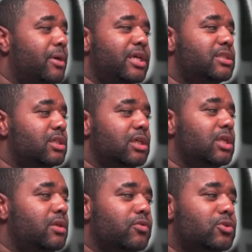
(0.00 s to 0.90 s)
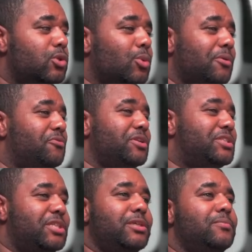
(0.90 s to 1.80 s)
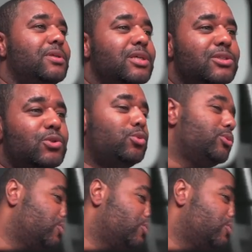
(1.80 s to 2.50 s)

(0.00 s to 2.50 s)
matey said, Evo took one for the team. Scooby